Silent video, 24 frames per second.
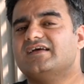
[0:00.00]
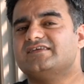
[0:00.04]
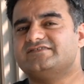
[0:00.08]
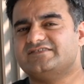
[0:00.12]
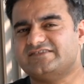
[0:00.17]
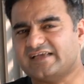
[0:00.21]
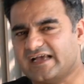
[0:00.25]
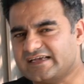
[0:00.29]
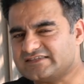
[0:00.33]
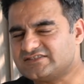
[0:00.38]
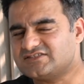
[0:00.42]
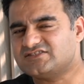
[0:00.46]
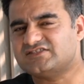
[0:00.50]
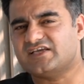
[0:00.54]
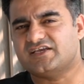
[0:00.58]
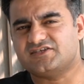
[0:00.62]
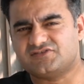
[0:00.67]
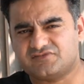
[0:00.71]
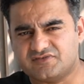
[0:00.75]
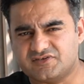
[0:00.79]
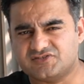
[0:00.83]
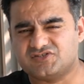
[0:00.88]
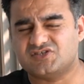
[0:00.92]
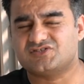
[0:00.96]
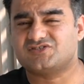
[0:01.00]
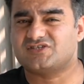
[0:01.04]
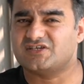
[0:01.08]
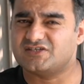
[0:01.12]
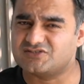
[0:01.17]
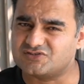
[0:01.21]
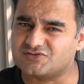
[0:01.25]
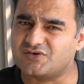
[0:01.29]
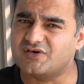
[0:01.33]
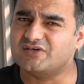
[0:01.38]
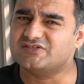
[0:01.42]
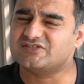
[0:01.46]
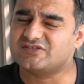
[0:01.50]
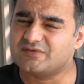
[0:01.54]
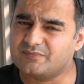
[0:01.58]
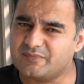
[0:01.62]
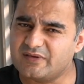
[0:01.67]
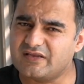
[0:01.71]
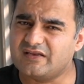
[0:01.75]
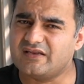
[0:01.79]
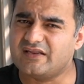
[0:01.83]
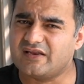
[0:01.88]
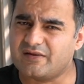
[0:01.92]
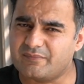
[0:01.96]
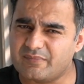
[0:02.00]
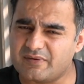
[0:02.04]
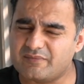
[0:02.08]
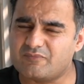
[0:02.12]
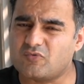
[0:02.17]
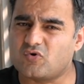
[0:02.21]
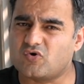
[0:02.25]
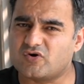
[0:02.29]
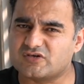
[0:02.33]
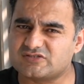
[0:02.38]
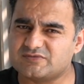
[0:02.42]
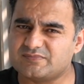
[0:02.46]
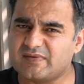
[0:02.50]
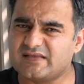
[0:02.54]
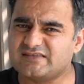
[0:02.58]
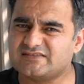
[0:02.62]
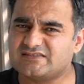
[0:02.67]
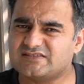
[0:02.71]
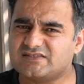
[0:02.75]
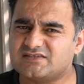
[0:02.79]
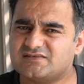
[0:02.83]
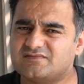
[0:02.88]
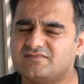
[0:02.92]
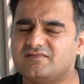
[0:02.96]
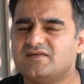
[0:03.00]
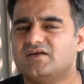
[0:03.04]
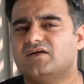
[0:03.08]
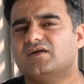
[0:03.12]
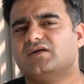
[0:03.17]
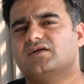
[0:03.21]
Yes, St. Regis is going to be a little bit more expensive.